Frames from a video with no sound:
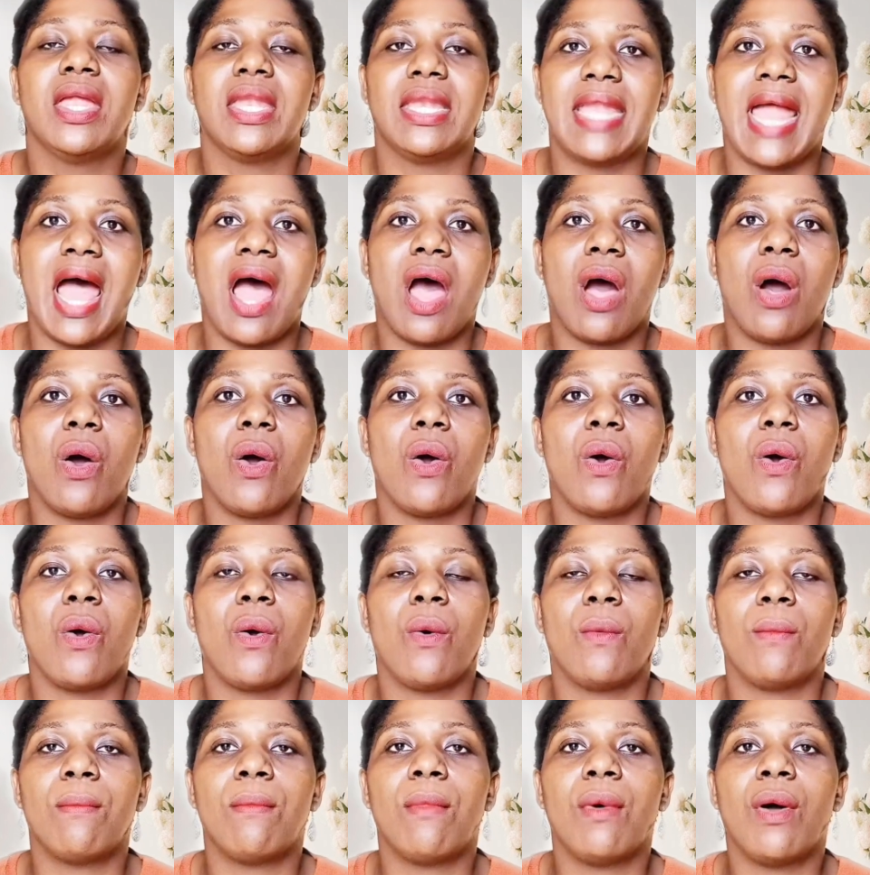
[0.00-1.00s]
Now,
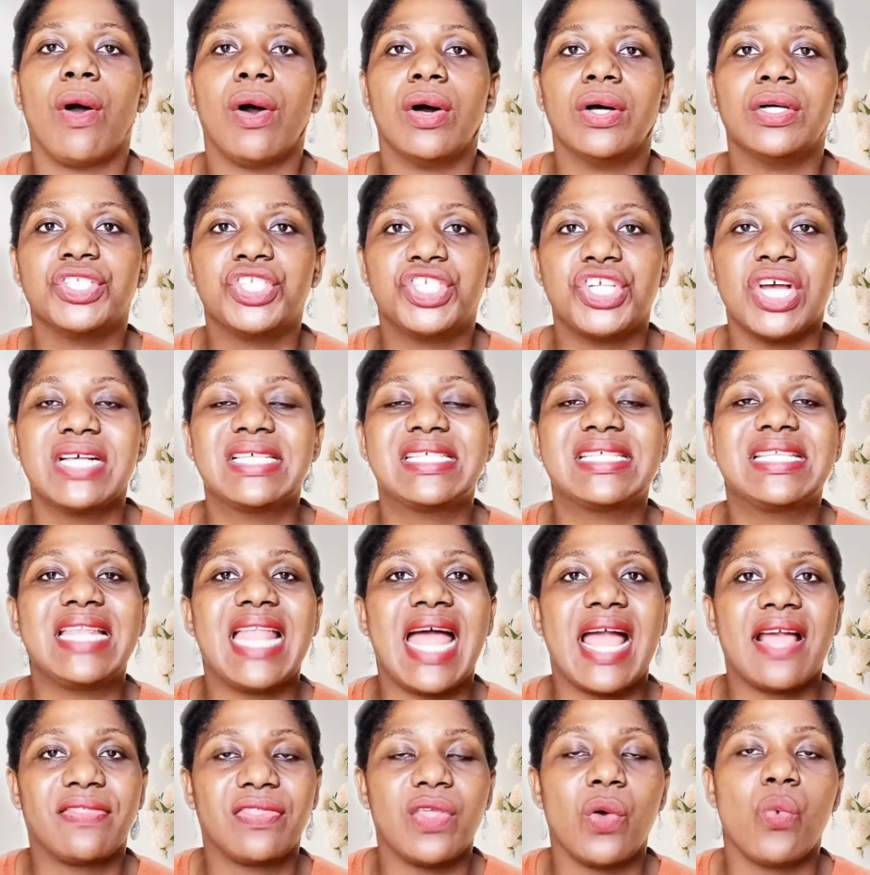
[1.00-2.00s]
just
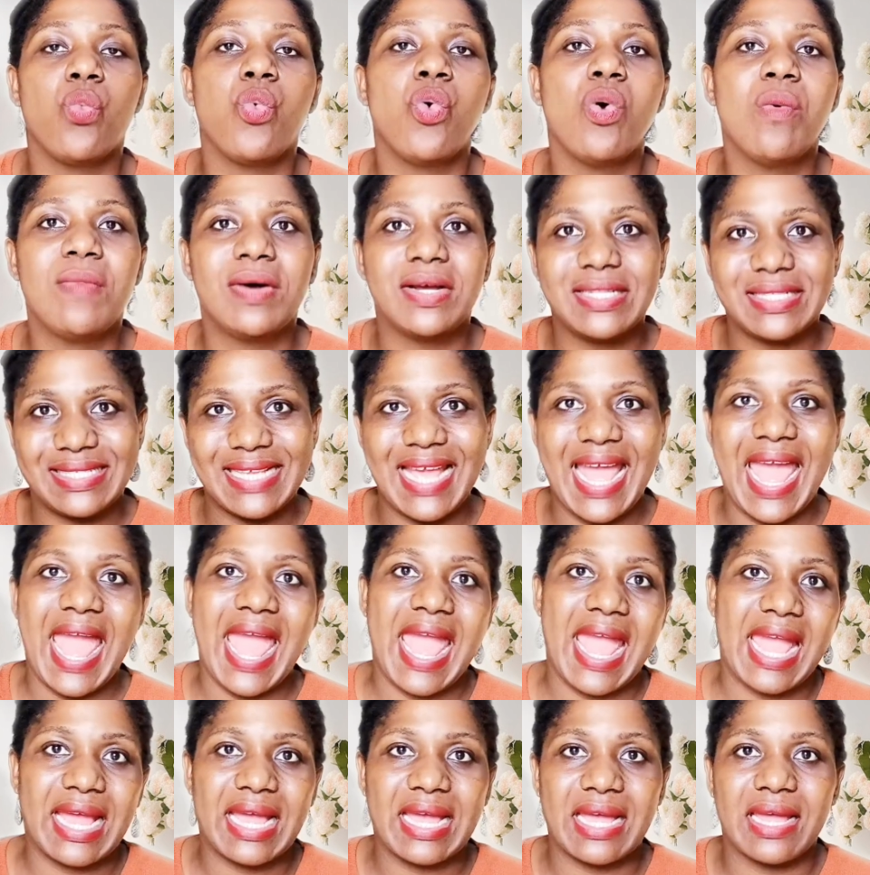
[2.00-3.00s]
like the woman's
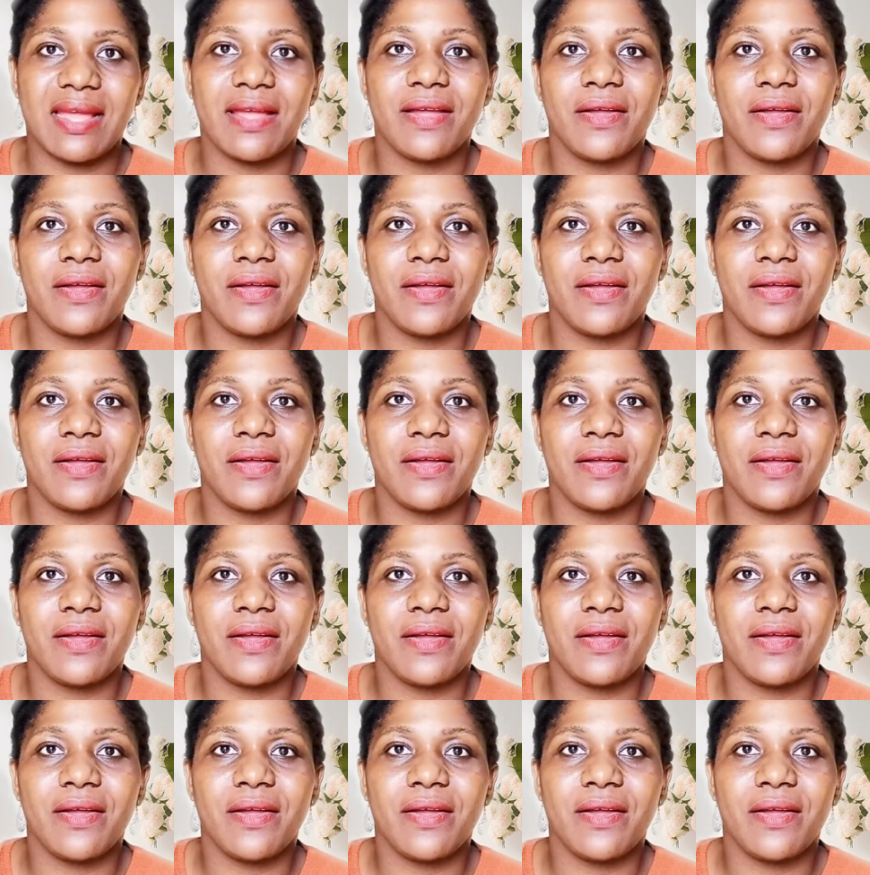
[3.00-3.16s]
egg